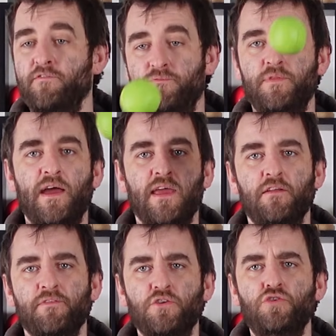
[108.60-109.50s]
have that kind
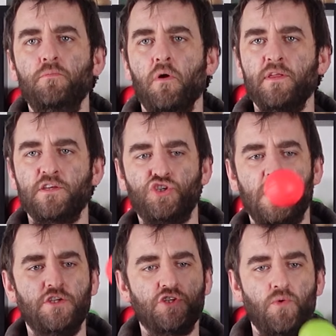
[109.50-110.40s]
of like 2-ball
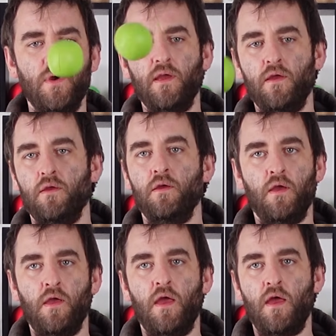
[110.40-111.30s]
exchange going.
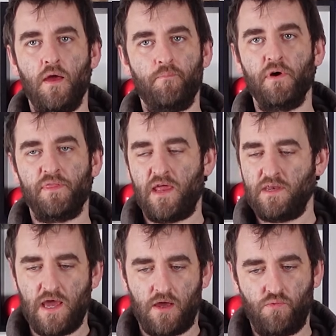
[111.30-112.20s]
But then
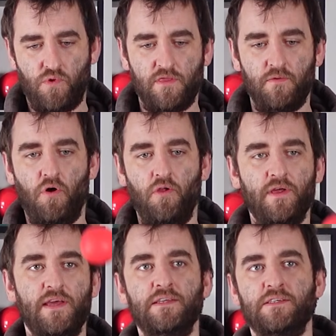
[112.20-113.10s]
yeah, when the ball
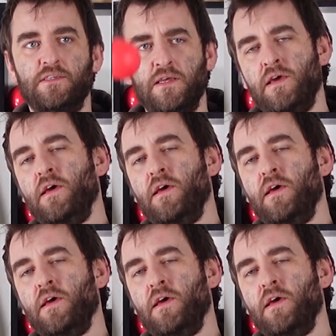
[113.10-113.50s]
is